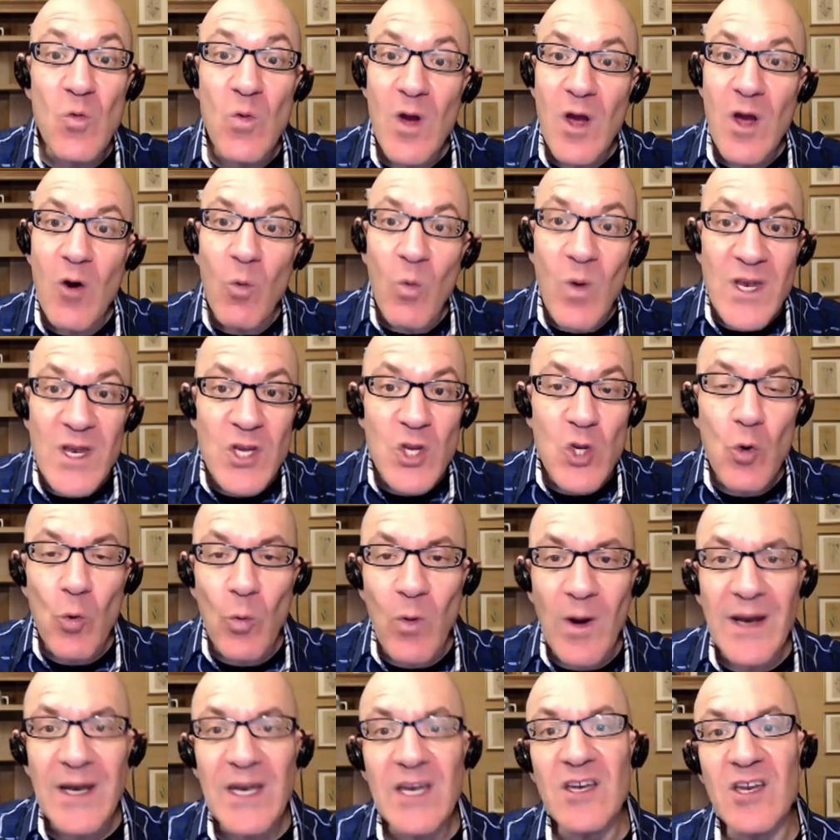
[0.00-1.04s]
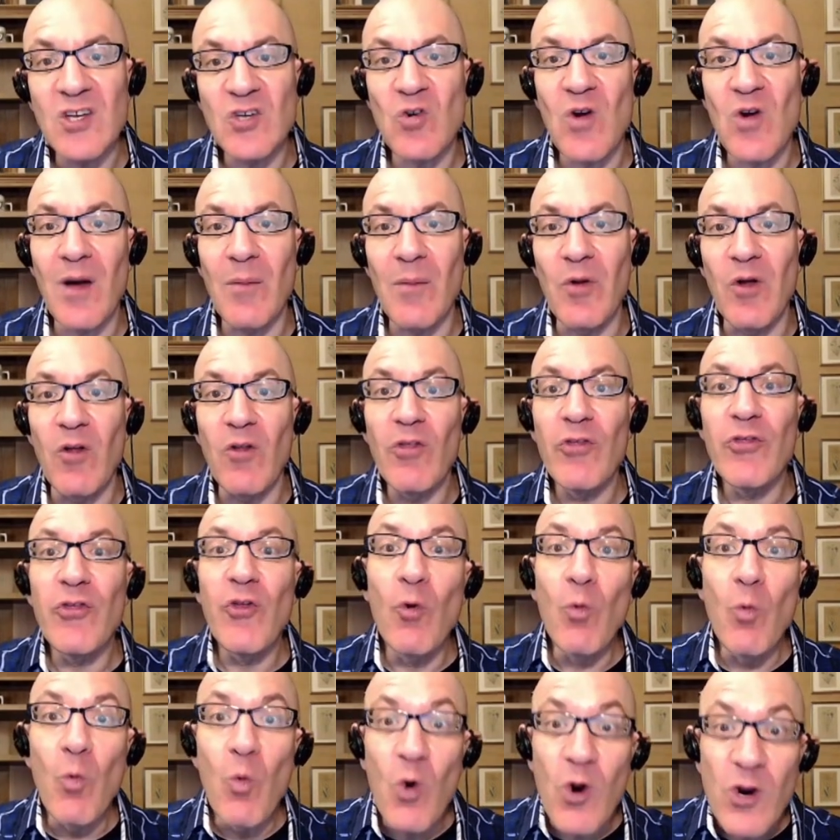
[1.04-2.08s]
when you run into trouble, the
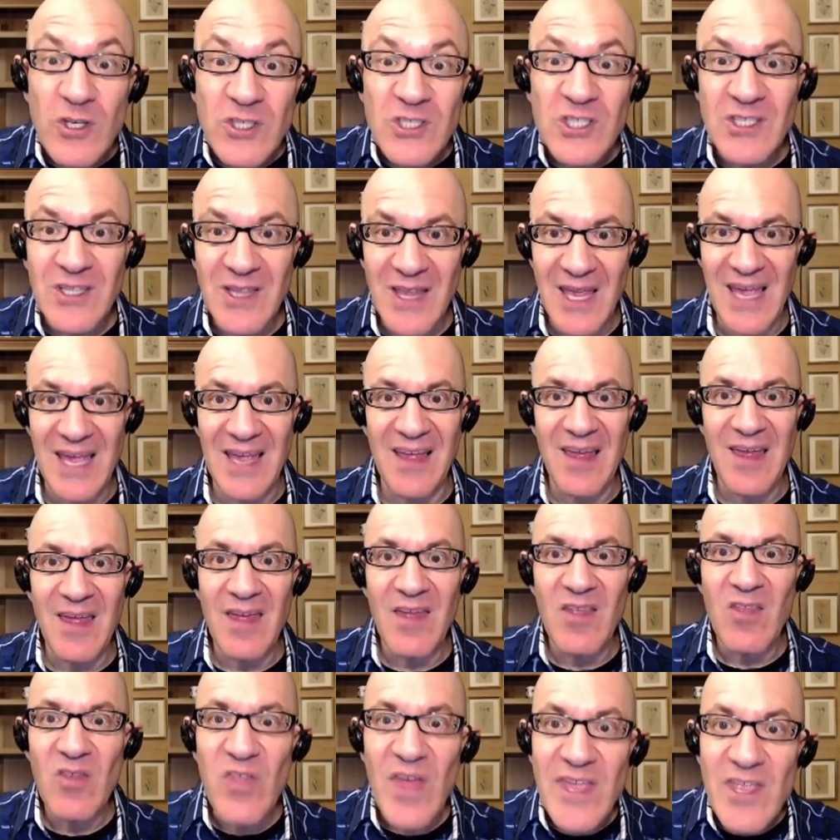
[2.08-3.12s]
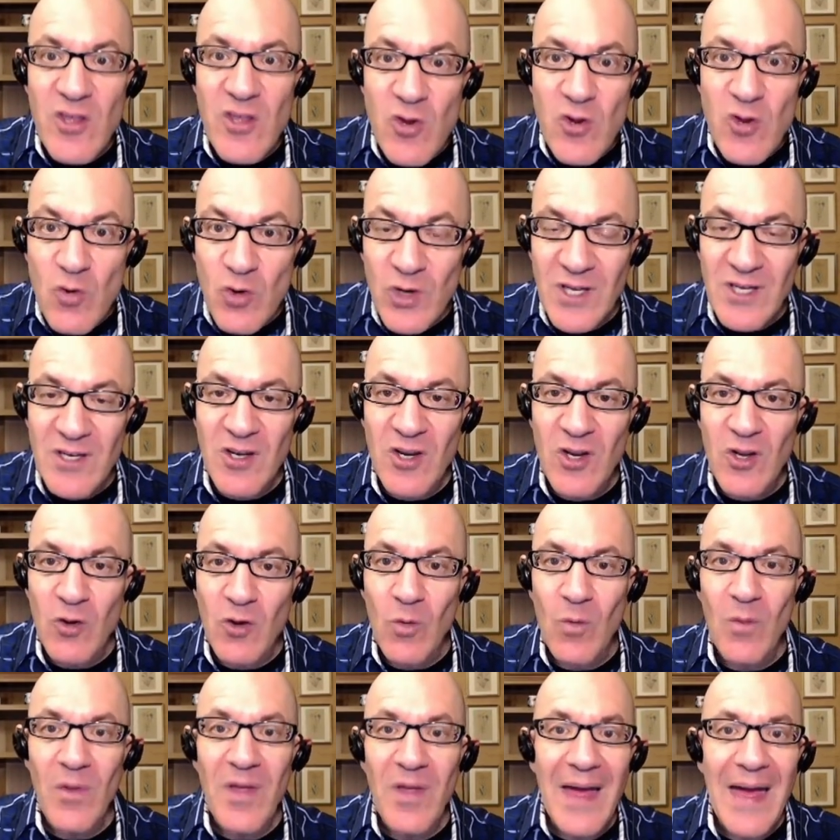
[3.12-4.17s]
worst thing that you can do
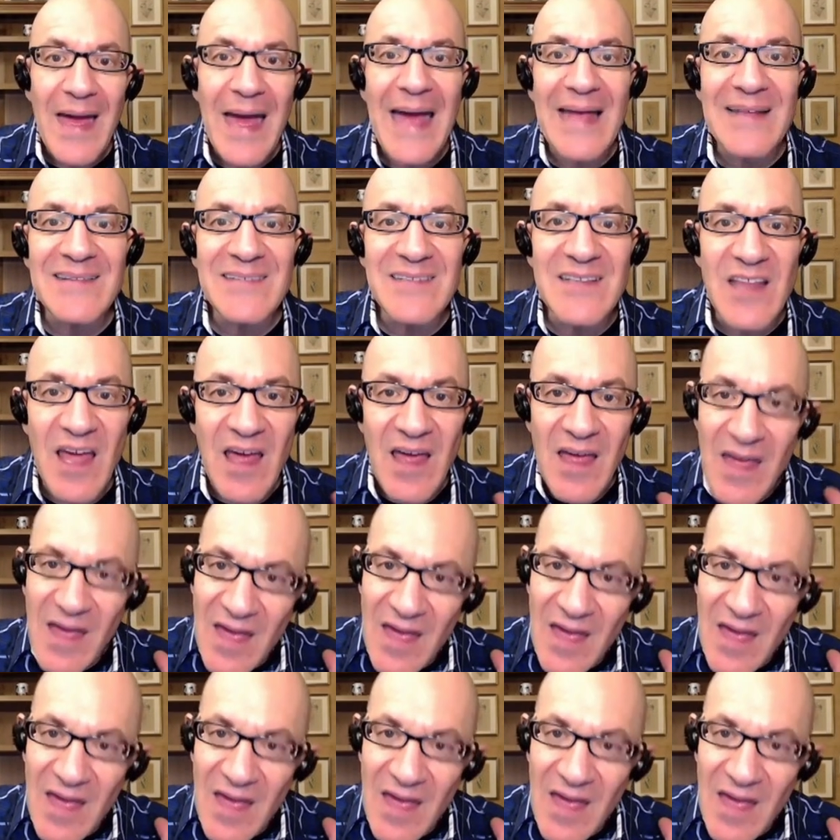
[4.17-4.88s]
as the